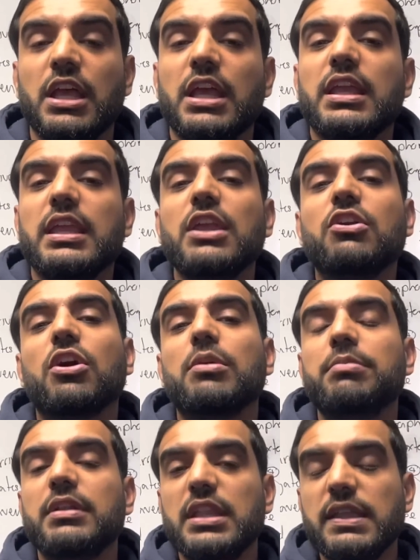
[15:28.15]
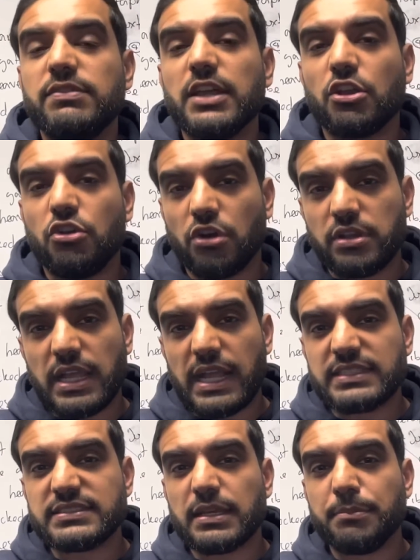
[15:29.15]
He can't believe that God
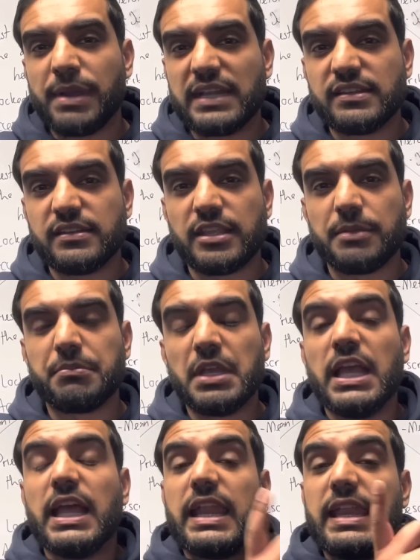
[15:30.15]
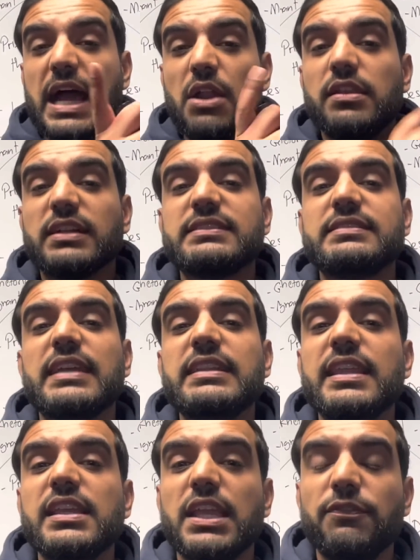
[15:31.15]
has abandoned him. Now, let's say
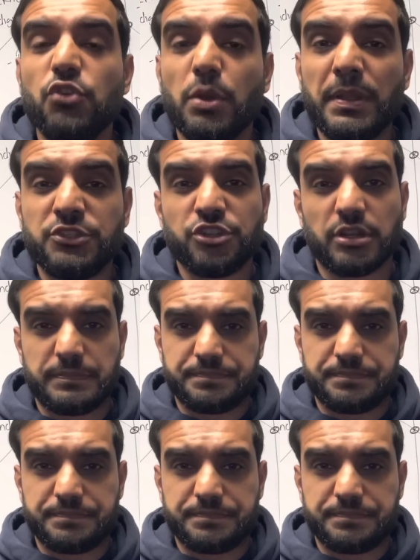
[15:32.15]
they give you a picture.